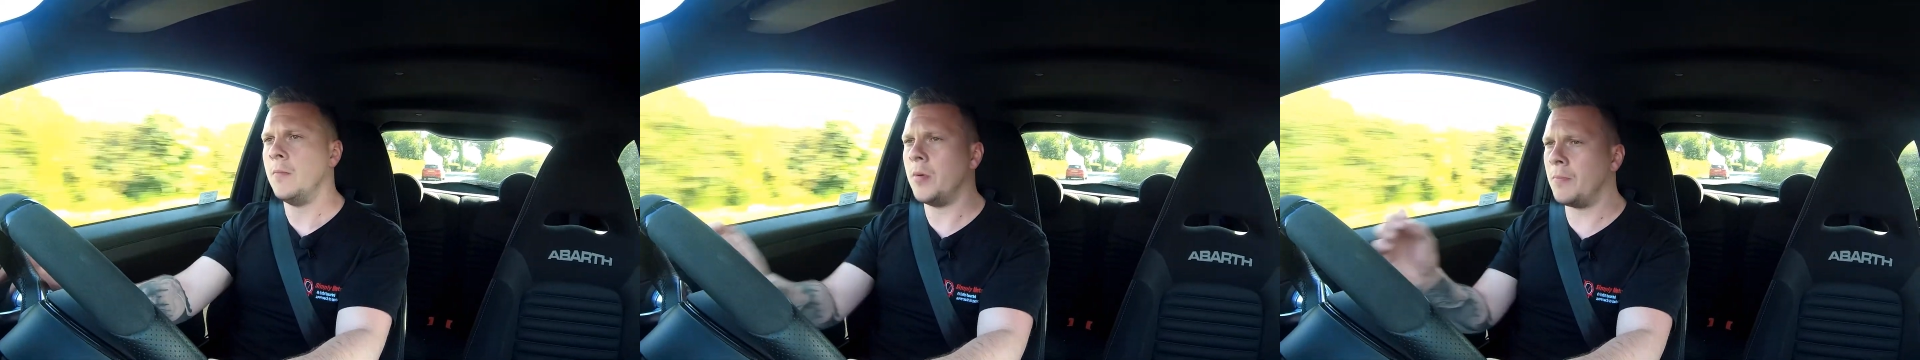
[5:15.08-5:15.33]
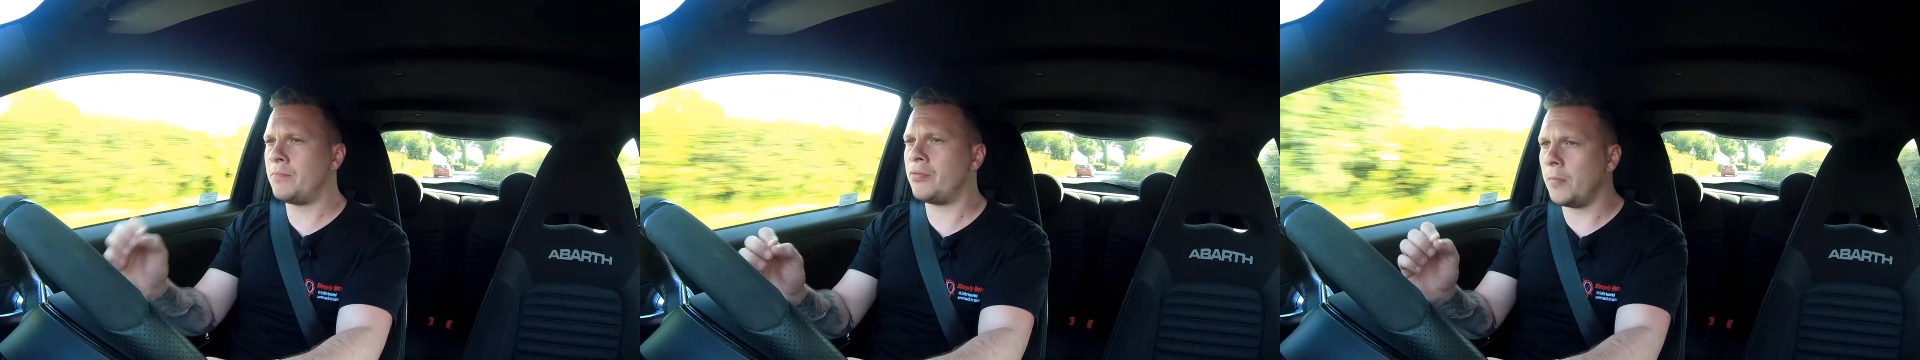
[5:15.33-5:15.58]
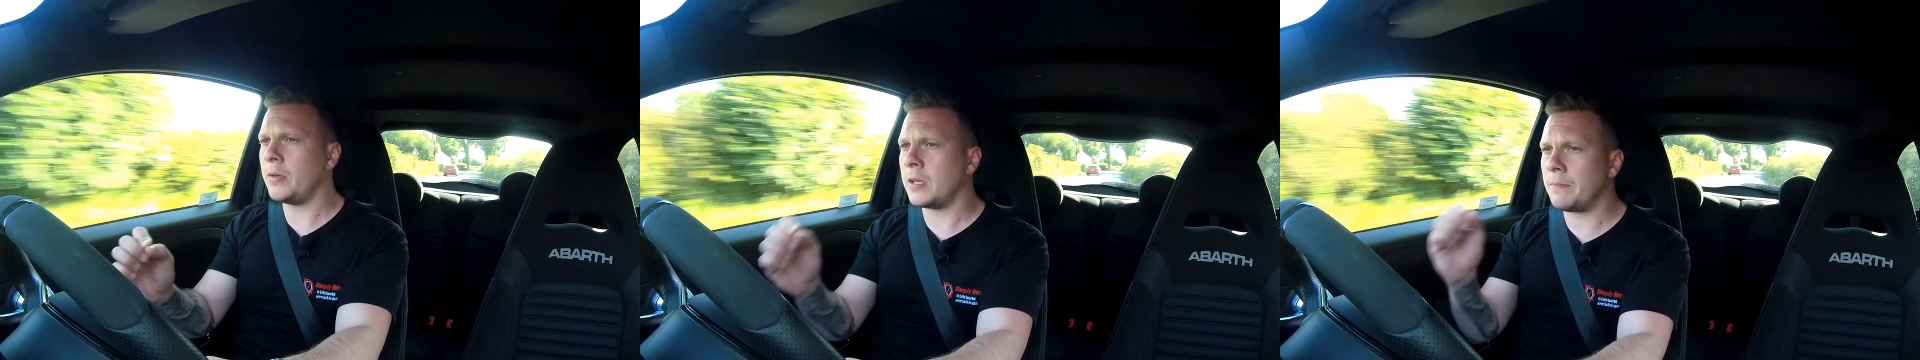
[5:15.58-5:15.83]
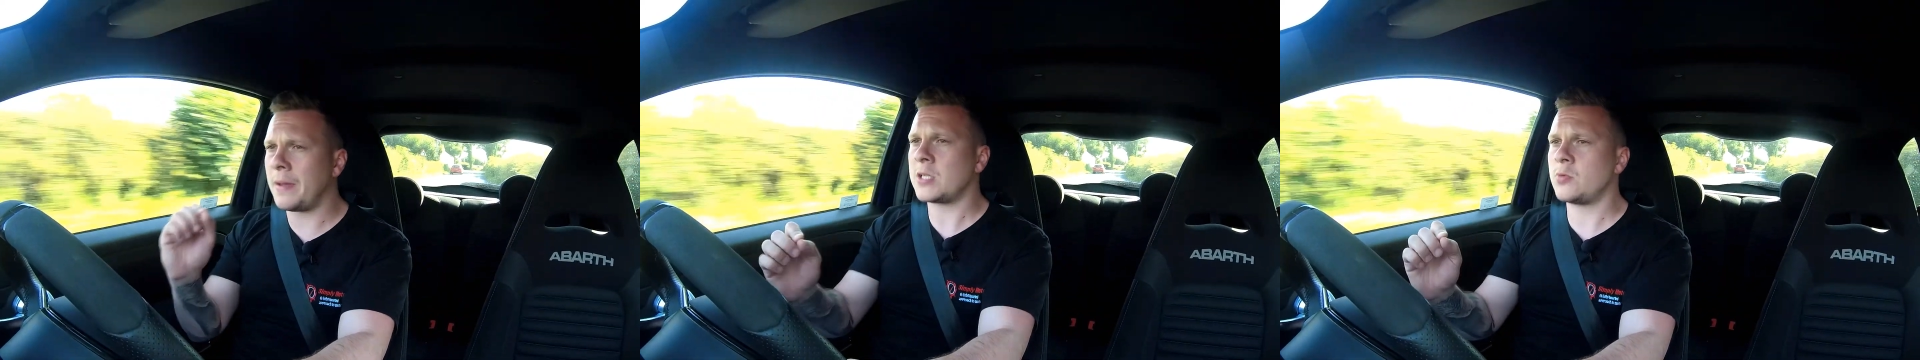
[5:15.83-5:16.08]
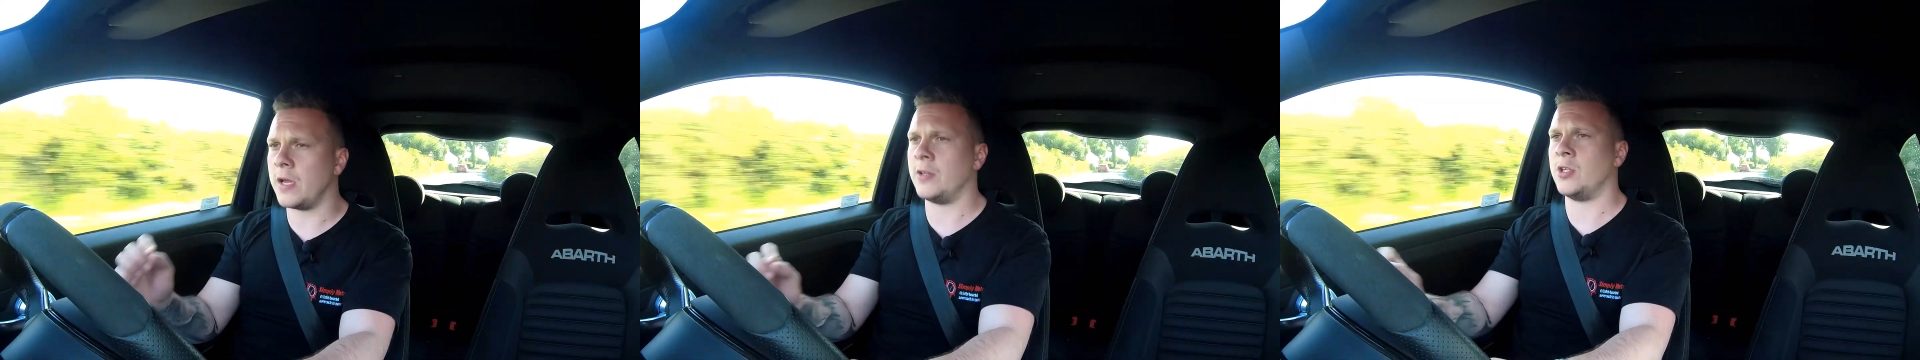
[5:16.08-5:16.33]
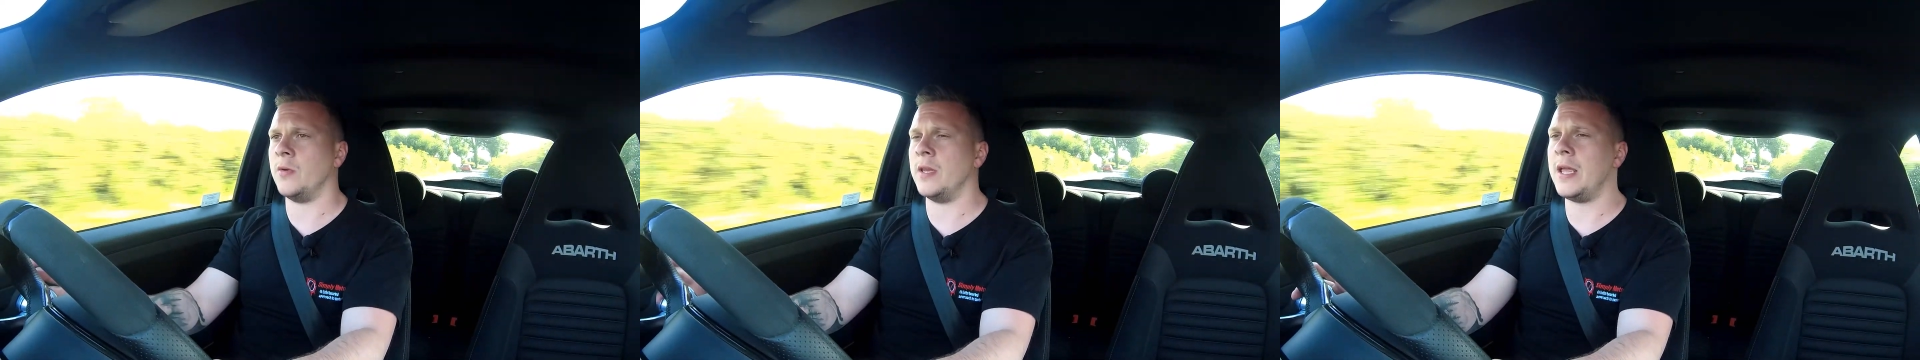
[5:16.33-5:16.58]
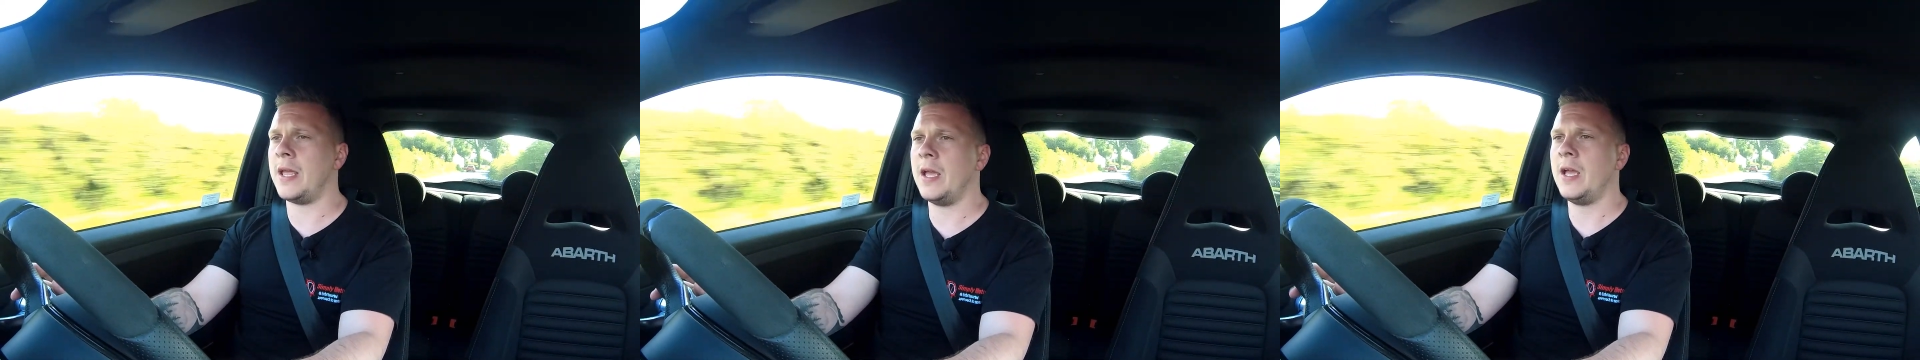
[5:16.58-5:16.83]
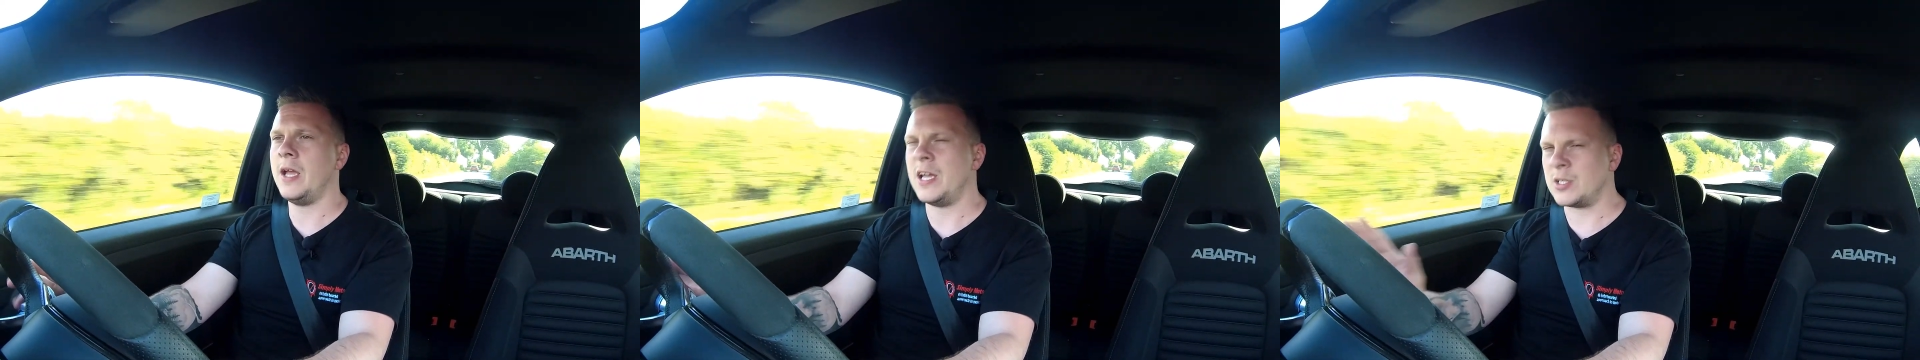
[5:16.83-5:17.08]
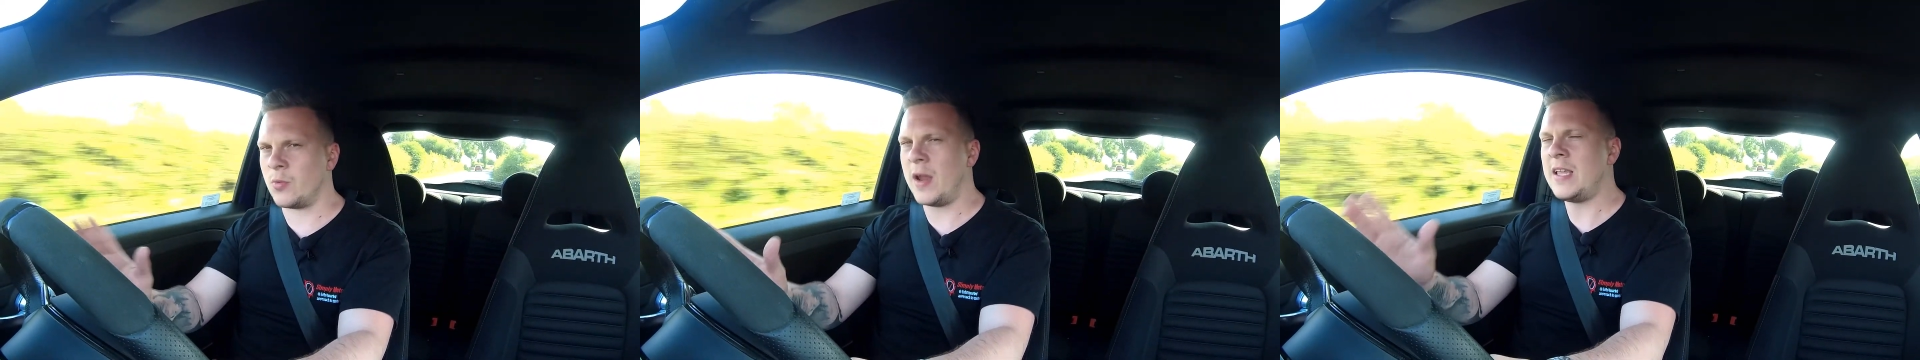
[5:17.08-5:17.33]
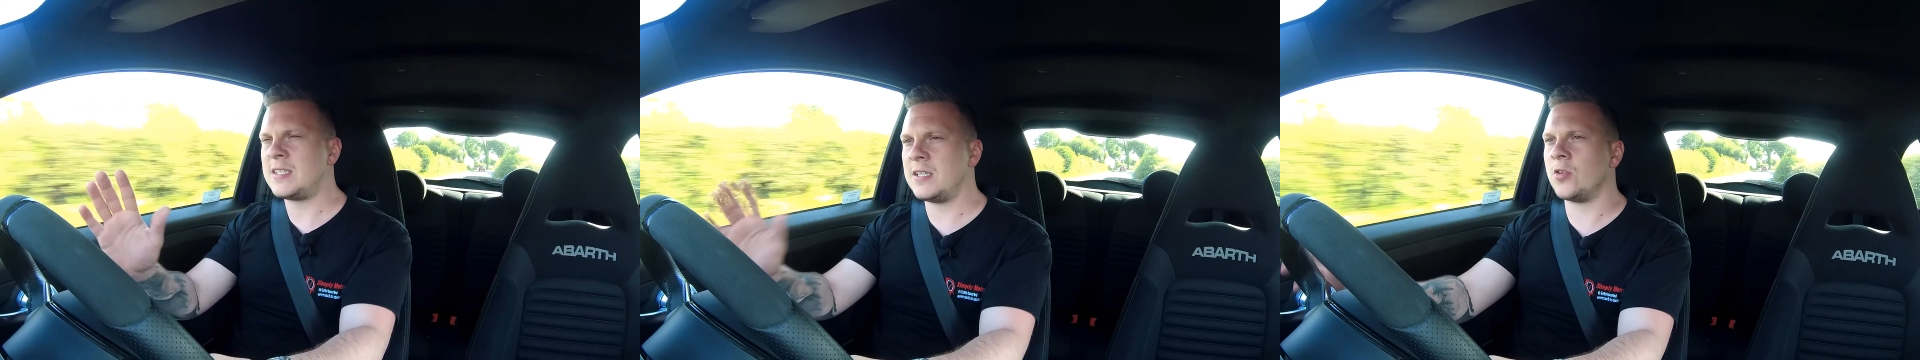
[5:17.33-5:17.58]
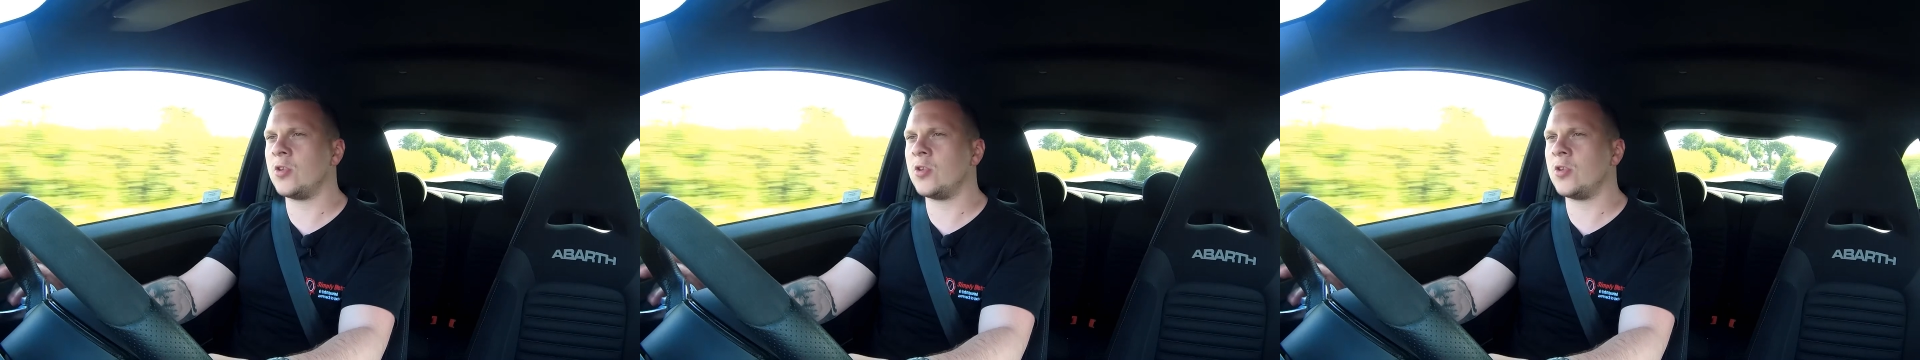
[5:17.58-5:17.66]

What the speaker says: But probably the best way of doing it is waiting